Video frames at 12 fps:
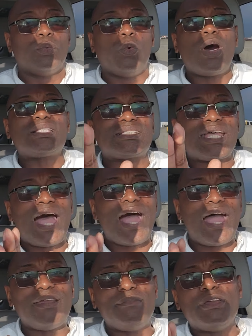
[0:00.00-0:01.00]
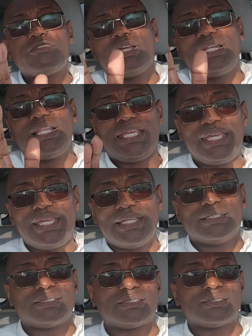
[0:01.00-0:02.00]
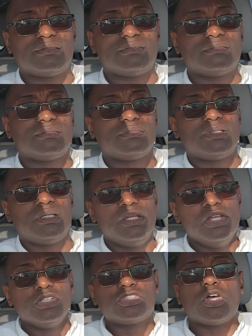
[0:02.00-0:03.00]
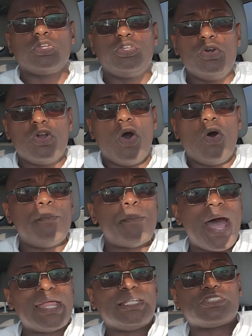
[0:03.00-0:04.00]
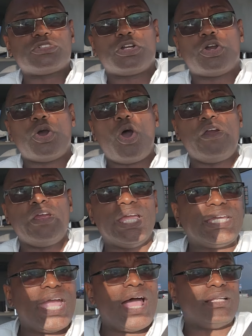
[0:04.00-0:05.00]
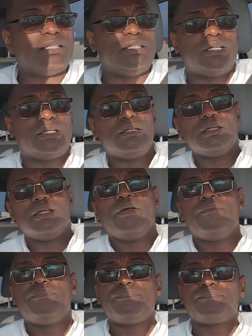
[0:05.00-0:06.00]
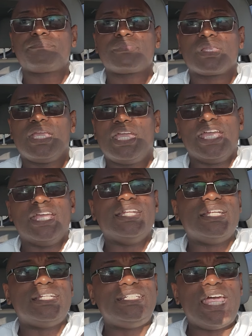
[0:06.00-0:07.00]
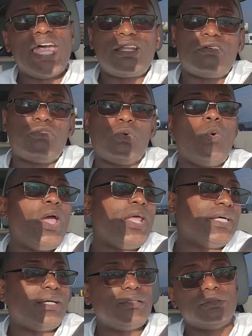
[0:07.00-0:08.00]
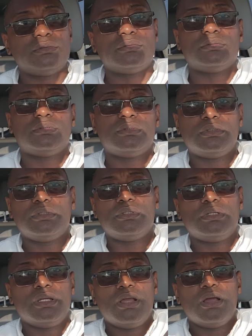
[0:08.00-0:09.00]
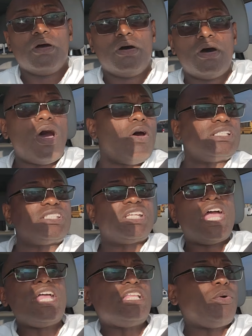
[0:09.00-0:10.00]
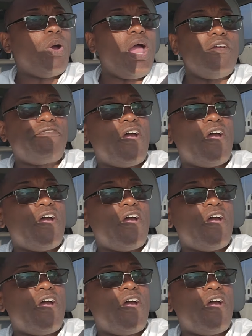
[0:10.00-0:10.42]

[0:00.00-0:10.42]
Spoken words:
what time it really is. So you going by this Gregorian calendar in the dead of winter. Oh, it's January